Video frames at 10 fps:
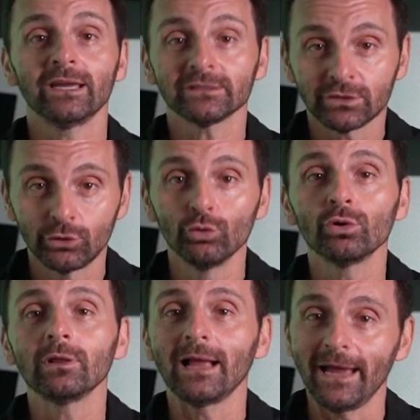Yes,
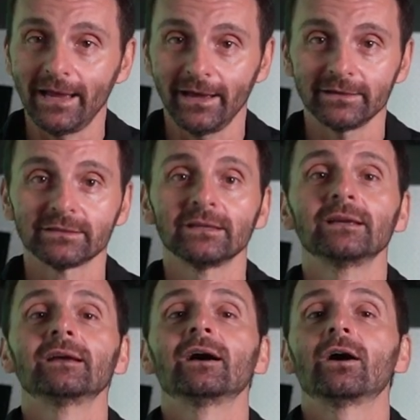Google ads
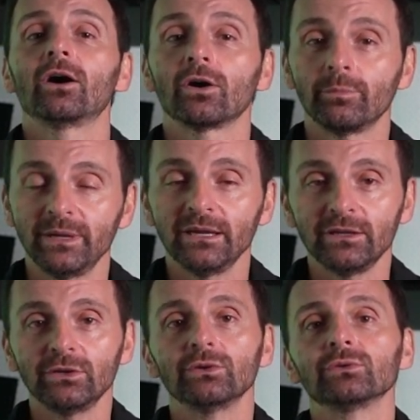are
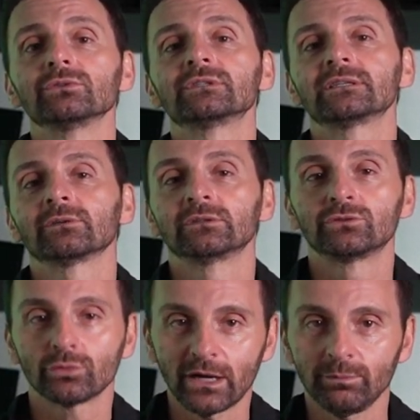being used to
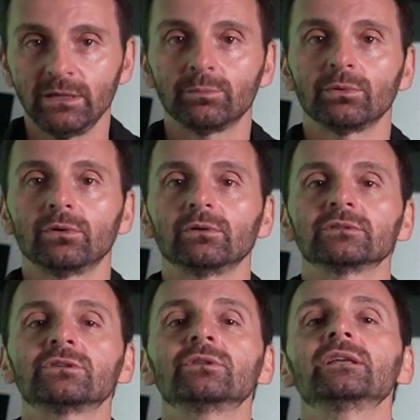direct people
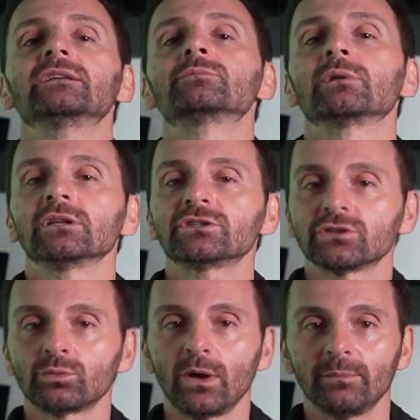to these
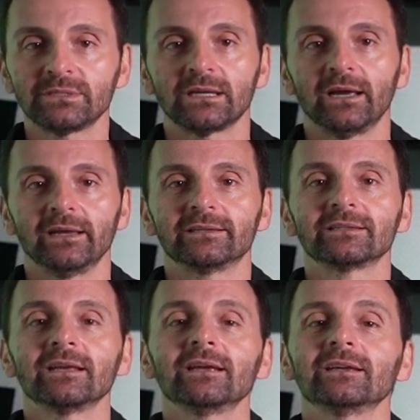malicious websites
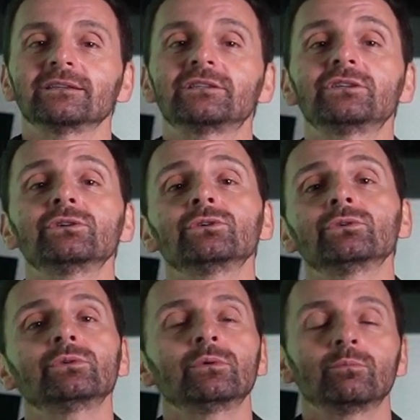
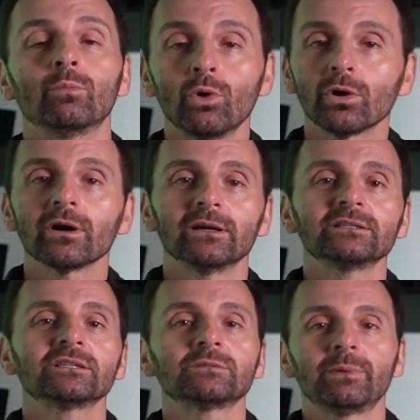to more
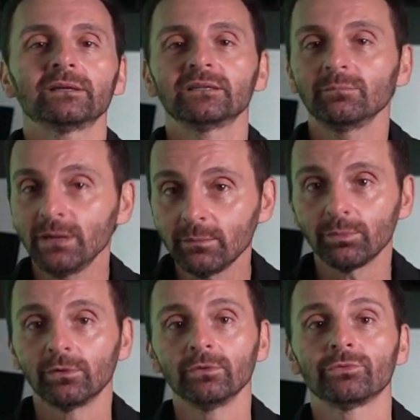unsuspecting
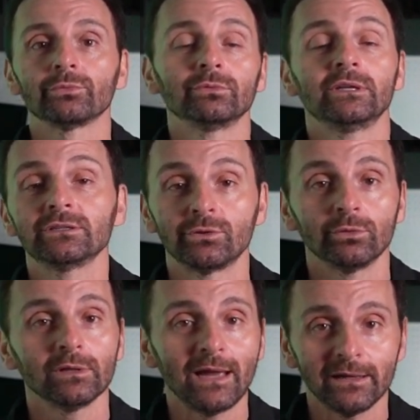people through these
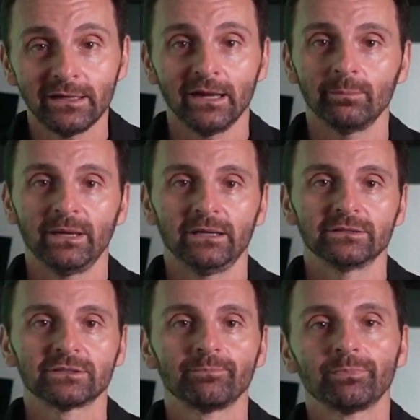Google ad
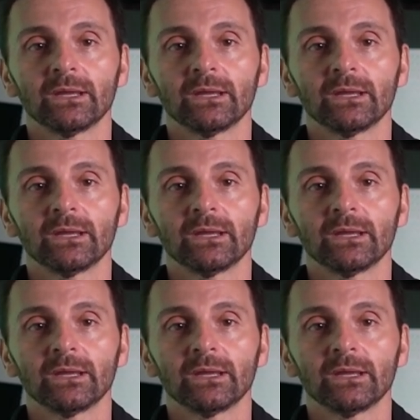campaigns.